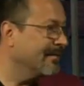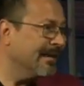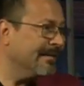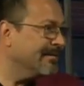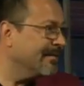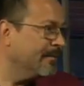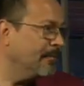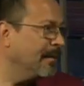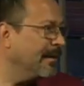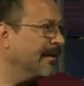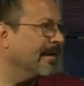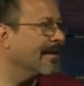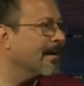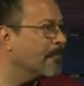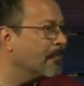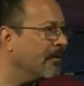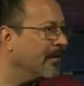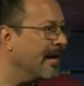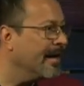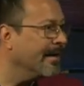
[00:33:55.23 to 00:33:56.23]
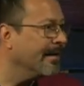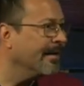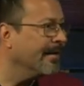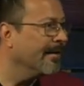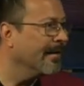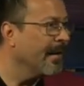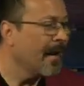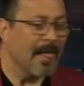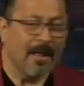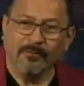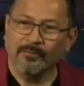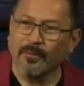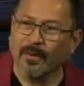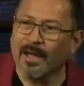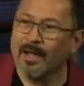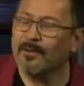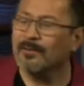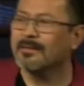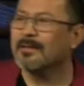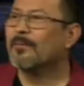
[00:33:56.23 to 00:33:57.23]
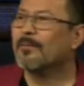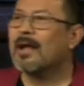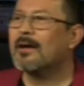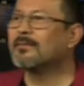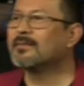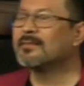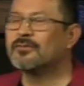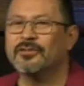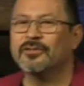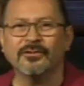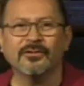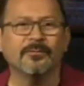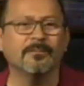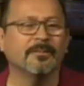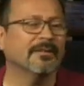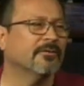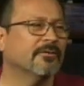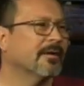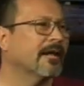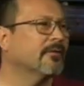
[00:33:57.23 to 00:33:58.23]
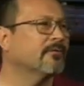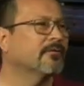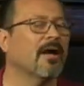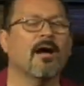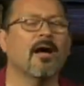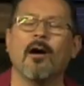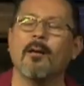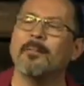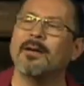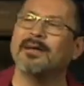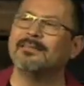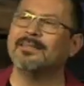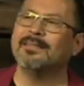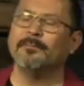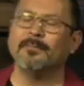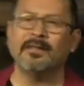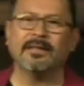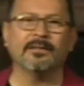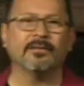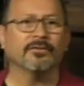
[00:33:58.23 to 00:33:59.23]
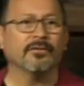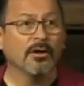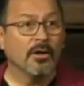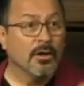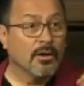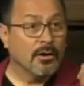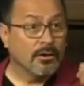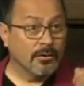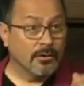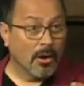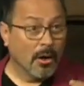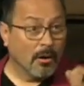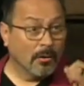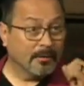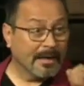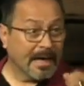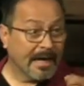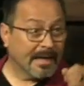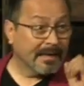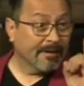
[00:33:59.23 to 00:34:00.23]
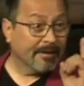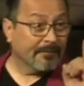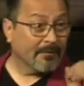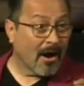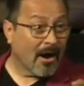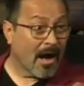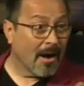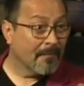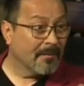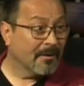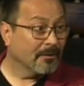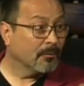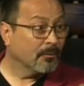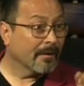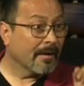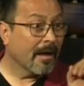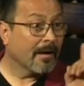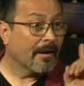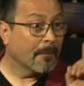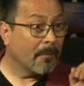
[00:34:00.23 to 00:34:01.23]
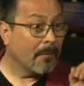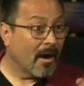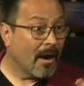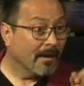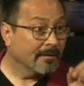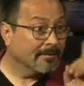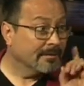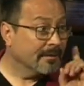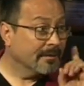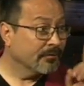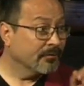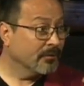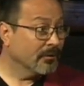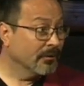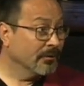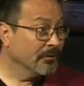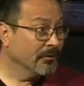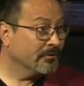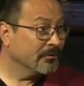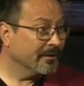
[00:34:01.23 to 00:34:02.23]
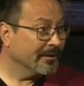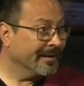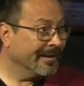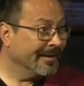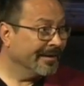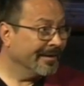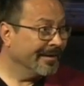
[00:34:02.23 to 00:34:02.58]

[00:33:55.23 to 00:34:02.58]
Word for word: That's just being a complainer. So I was, when I was in children's ministry, I'd tell all my team leaders, no negative comments without a positive solution.